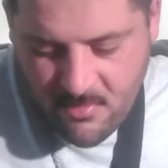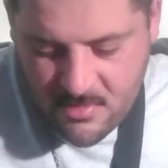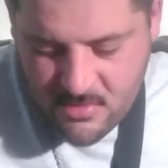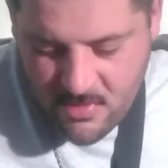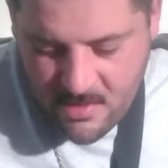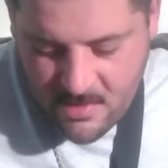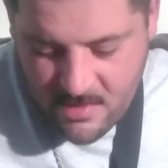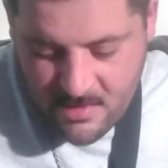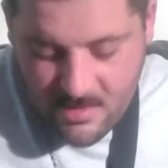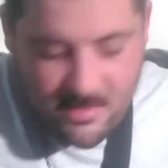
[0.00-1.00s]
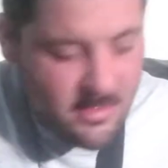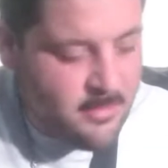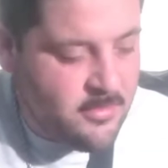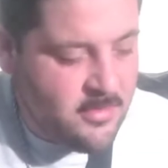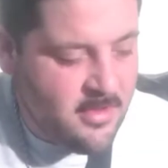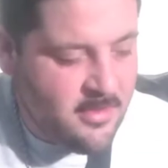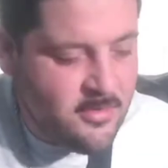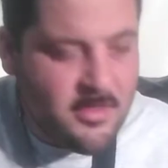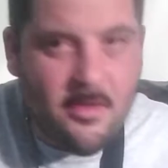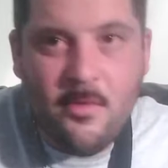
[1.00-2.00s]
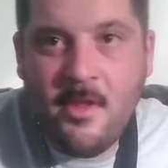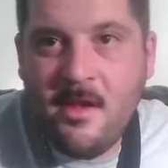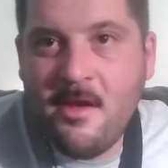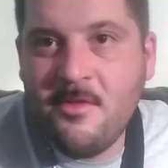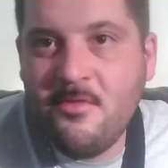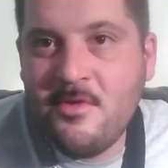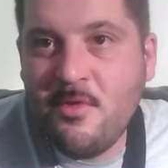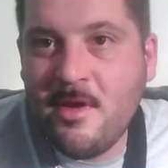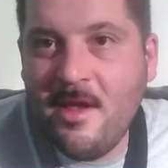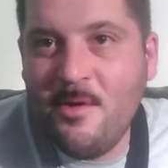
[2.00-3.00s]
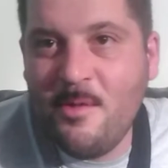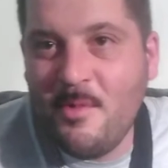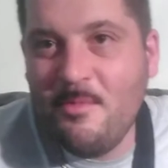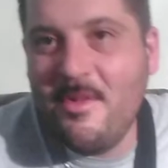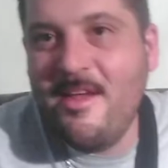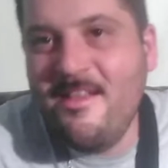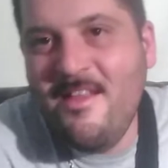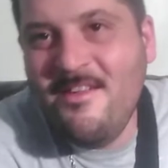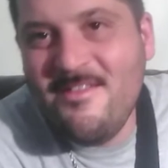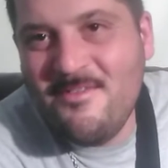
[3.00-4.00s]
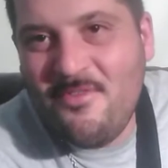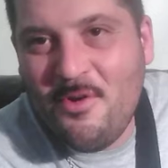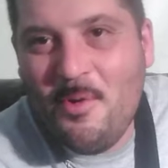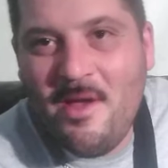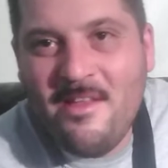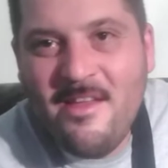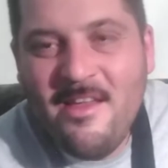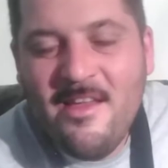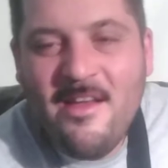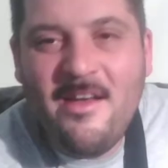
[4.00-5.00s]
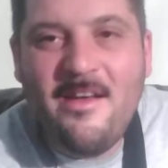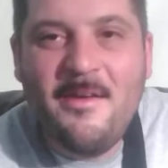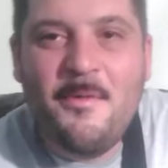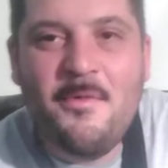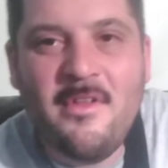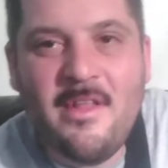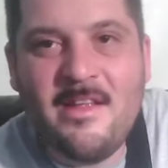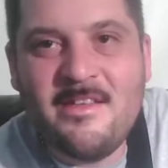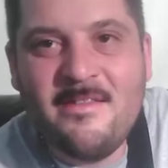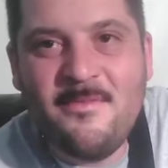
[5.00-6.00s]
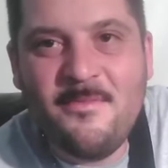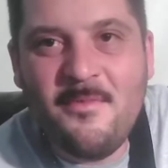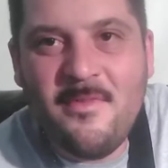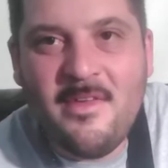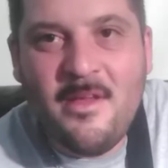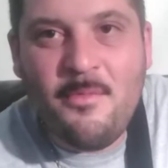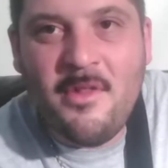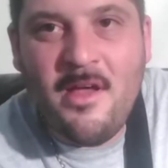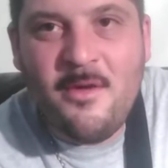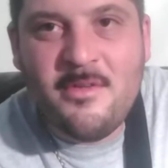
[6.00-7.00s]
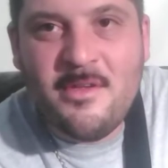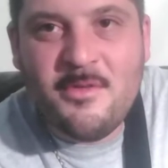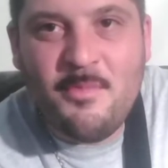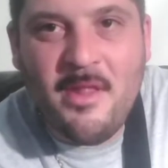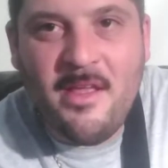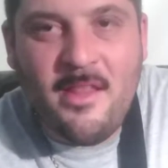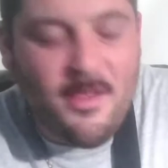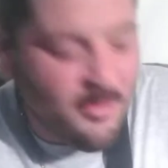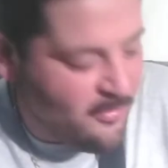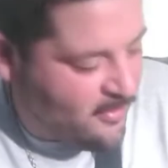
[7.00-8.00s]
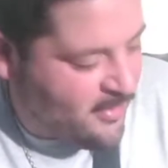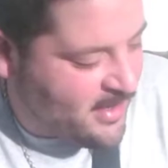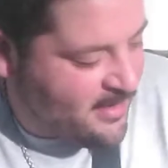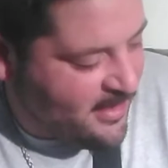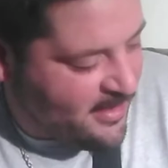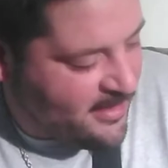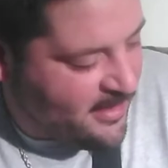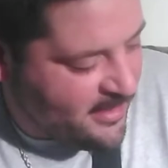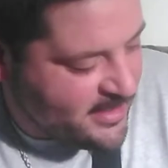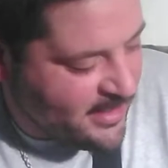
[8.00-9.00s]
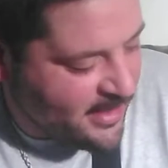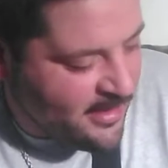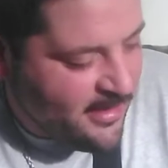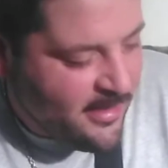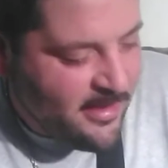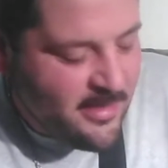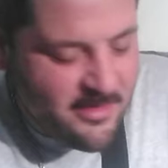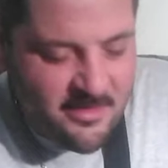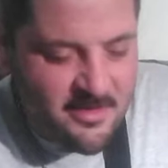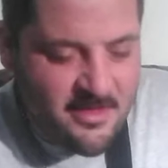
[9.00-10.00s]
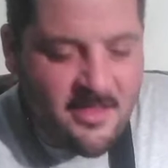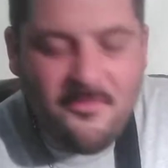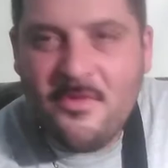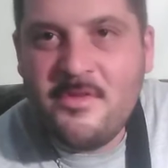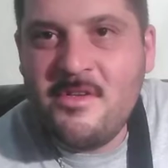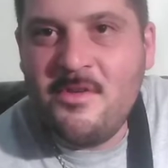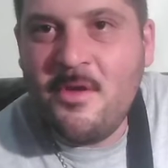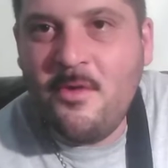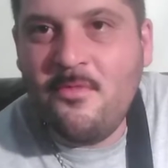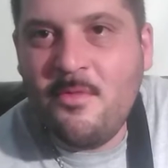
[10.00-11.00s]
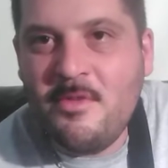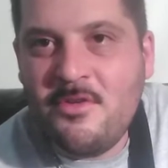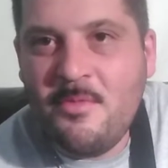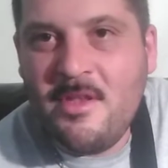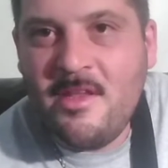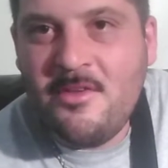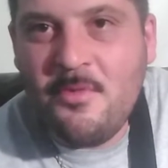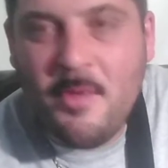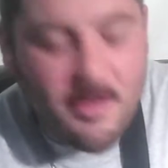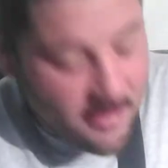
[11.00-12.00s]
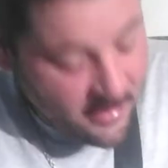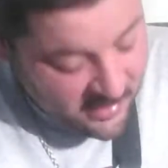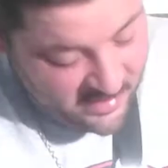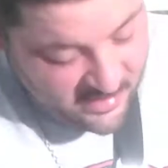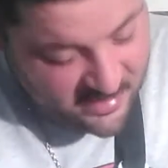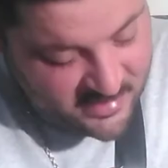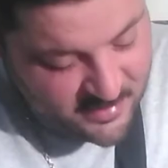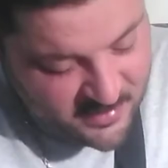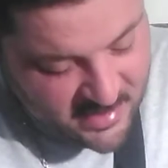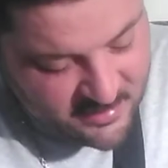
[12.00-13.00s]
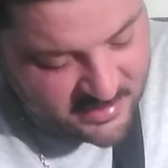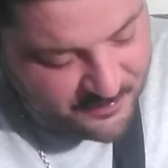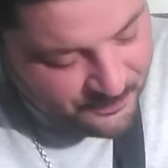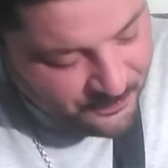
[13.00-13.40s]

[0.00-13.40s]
String. I'm used to doing that on a 3-string now. I've been playing that for a while. The last couple hours I was playing that before I get into this again. Confuses you going from instrument to instrument sometimes.